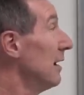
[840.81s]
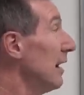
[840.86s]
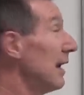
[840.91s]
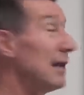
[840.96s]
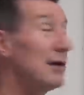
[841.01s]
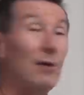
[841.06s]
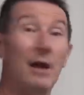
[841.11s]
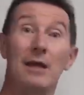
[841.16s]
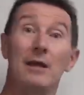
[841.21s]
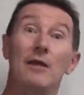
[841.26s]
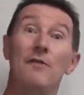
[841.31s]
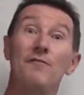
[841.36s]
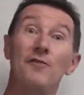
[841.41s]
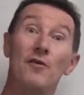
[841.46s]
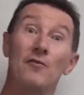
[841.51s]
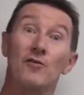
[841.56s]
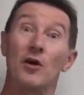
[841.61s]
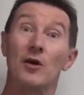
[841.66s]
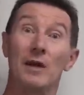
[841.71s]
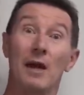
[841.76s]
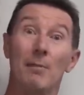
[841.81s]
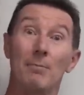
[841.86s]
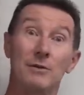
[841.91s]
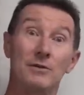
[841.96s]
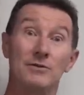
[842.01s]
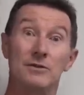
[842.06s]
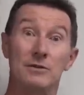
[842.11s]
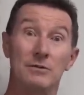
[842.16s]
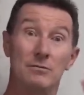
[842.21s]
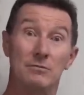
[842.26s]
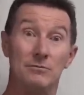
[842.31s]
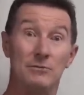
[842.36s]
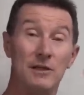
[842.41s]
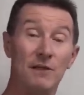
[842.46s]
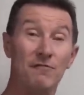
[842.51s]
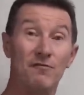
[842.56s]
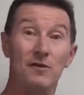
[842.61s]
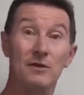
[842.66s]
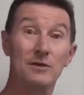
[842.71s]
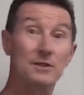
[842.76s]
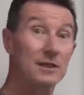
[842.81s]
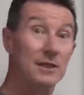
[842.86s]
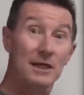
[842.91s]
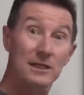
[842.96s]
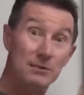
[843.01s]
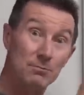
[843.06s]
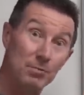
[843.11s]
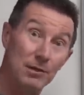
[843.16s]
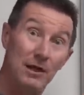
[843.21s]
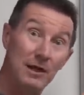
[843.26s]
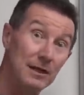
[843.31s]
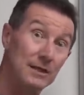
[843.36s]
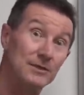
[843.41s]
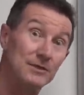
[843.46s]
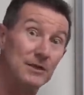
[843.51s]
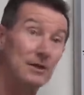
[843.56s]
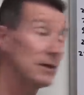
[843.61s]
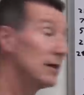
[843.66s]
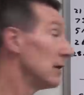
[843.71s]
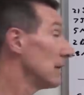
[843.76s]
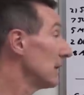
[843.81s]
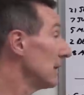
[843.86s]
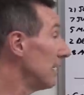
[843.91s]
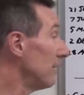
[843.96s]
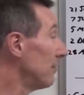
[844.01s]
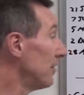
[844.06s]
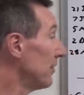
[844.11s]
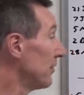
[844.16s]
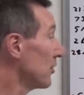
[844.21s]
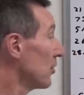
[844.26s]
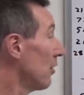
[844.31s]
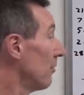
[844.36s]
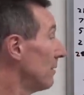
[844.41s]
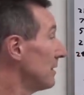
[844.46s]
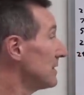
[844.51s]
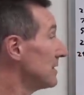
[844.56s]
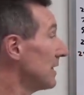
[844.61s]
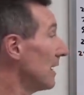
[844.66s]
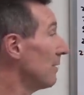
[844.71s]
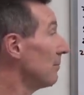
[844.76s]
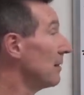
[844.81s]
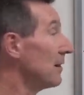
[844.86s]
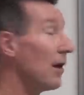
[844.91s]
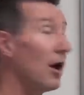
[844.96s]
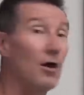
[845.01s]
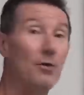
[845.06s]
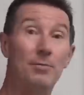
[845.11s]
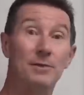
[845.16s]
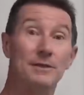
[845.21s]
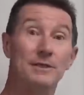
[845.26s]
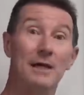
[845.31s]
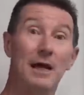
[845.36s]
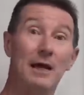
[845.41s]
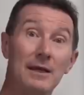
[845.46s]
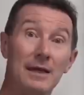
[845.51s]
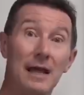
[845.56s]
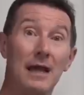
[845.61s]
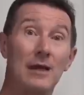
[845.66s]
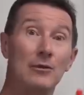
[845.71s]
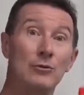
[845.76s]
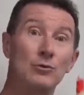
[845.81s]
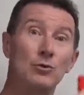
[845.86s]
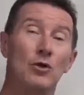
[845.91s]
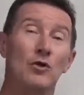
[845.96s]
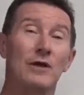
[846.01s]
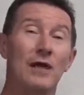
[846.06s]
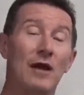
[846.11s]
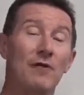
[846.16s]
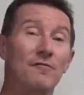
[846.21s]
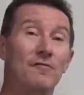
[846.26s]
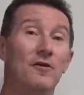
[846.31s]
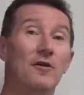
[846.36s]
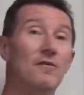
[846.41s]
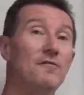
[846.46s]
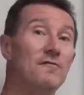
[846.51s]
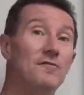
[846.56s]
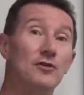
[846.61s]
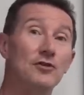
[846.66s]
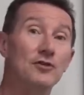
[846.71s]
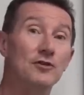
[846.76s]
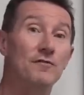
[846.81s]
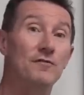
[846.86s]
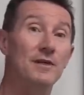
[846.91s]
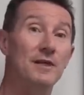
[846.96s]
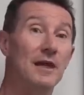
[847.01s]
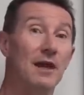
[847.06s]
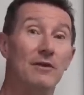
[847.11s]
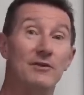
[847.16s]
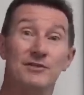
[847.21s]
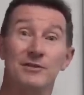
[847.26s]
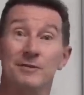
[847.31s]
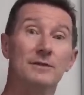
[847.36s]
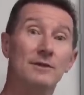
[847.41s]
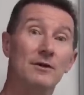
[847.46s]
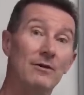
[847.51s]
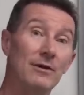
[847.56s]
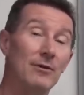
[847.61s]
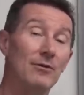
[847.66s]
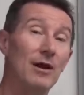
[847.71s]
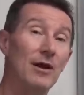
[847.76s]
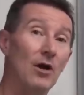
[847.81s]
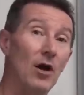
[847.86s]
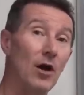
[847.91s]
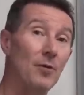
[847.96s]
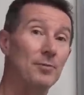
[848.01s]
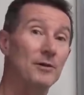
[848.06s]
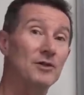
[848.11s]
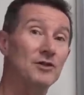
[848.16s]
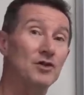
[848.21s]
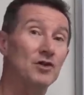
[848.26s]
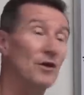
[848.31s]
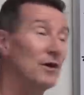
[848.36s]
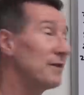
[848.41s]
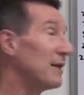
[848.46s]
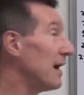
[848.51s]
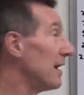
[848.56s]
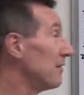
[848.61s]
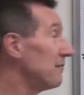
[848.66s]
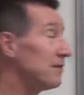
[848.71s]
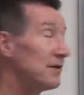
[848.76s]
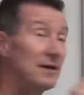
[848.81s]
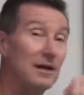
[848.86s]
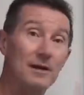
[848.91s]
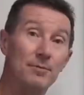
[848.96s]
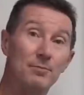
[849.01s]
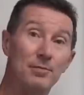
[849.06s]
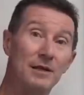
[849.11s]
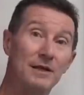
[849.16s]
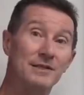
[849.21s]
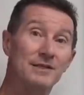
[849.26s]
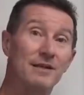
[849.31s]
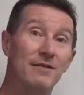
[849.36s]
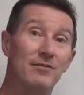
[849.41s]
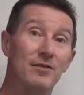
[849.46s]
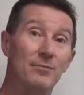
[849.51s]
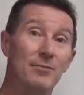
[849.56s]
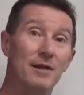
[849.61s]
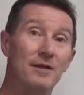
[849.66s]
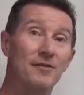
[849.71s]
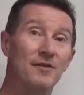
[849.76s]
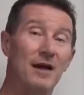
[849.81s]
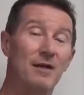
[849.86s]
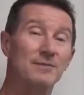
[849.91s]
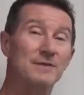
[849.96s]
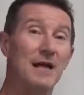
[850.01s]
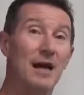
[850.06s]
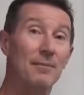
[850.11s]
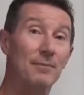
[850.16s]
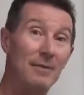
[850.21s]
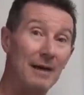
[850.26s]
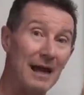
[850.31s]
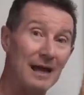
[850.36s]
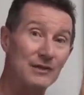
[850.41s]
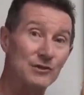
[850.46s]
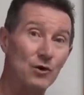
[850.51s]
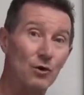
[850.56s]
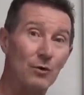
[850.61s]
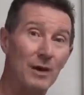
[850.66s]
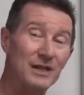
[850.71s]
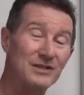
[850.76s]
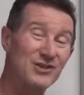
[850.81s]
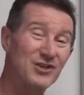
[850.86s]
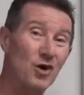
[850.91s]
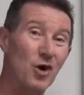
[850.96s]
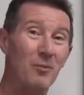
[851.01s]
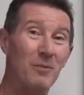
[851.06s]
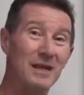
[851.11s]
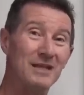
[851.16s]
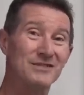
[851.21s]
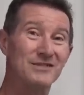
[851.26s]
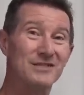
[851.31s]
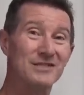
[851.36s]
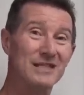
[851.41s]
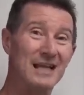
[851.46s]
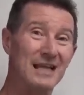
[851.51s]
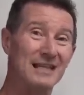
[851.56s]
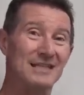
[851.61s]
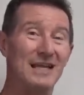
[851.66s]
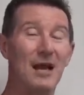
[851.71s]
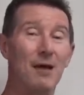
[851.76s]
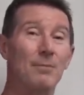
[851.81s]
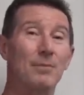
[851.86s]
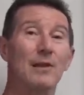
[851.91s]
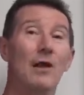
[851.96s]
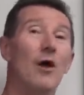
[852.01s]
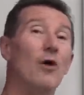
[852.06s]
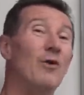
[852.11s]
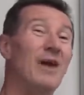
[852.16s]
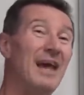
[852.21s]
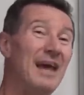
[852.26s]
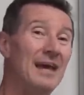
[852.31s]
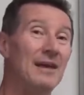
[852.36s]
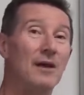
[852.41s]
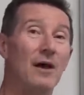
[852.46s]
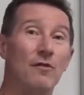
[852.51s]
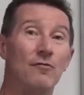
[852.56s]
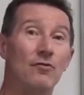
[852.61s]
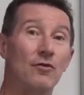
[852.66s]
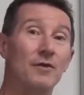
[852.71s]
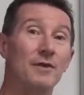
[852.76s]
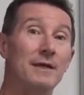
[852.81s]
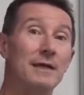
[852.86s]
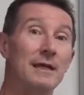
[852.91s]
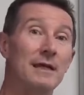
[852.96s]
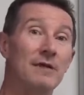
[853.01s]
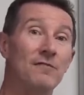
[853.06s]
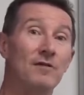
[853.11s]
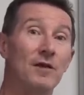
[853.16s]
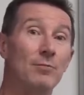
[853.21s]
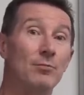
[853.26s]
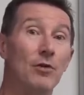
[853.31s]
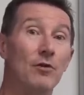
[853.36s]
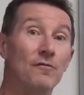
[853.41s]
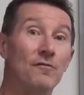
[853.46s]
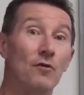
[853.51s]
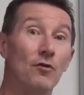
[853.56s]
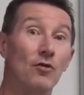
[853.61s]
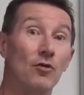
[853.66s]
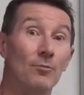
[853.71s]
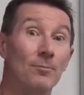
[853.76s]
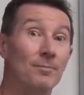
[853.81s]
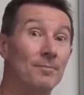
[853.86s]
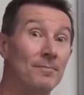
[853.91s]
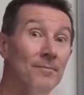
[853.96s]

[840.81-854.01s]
Anyway, if you've got numbers different to this, please leave it in the comments down below, but yeah, look out for future videos. So anyway, I hope you enjoyed that. If you did, please give it a big thumbs up. As always, comments down below and over on the EEVblog forum.